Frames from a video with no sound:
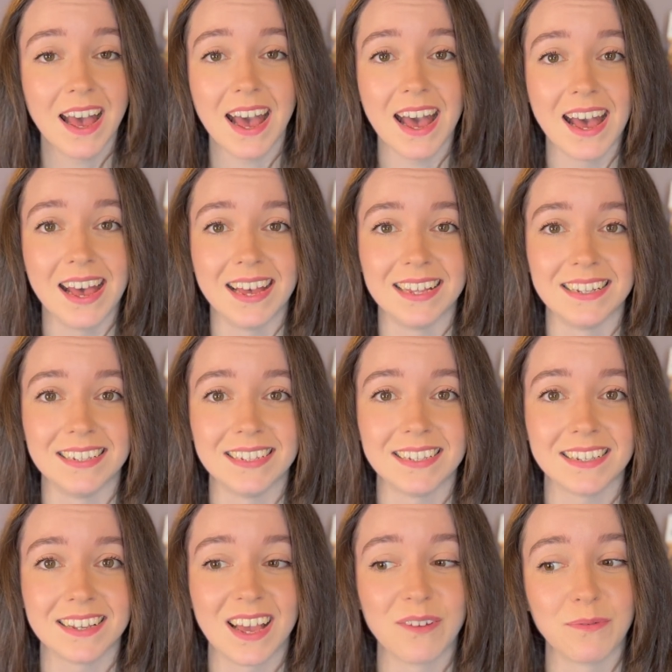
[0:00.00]
and
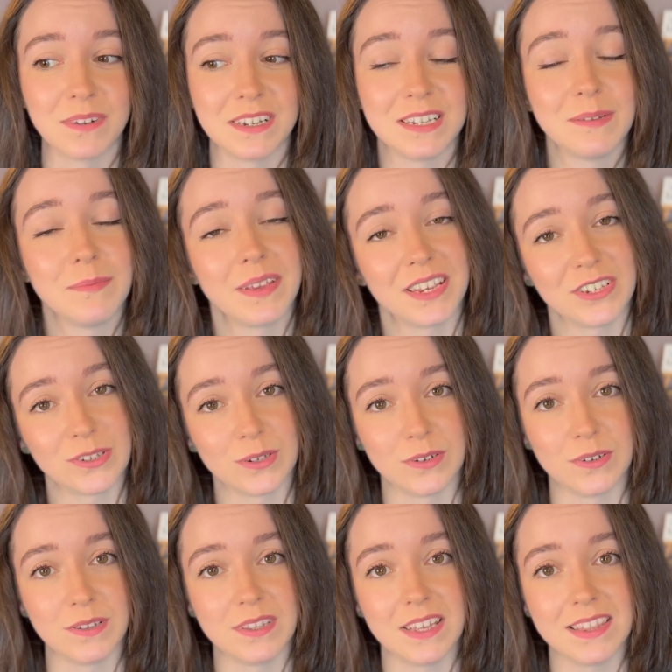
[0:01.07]
I wanted to make
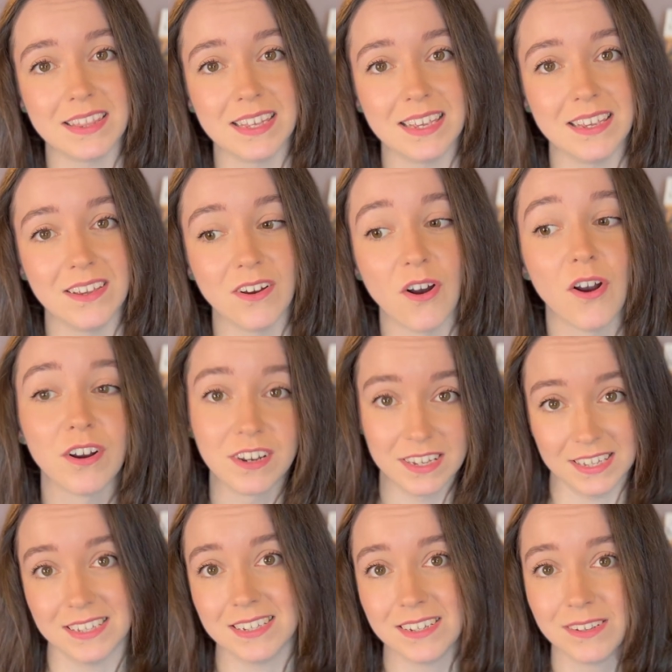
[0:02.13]
sure that the
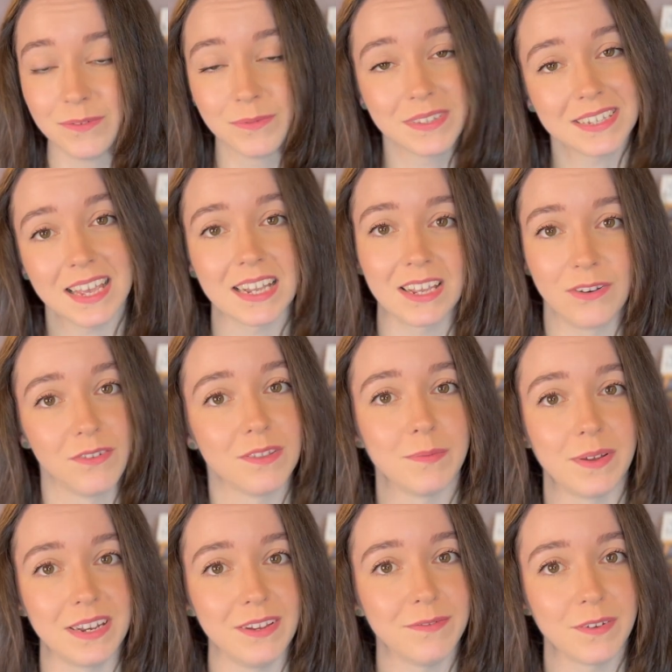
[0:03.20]
artist was getting all the
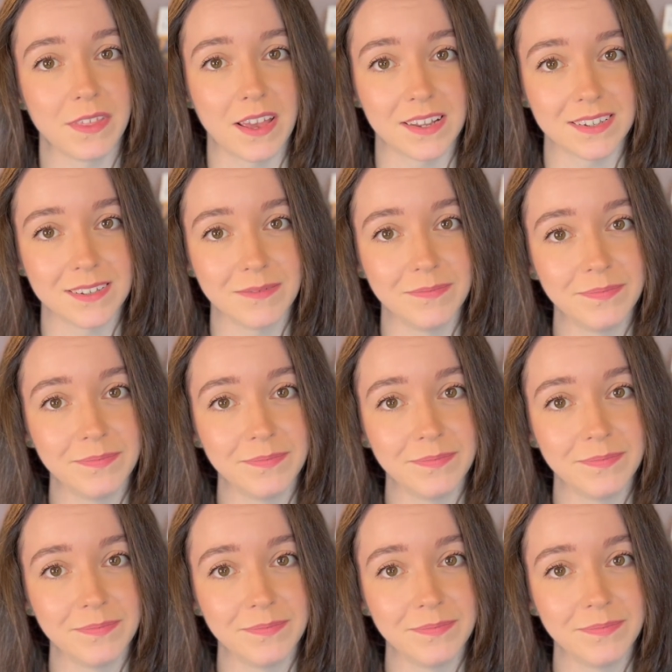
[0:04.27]
money for that.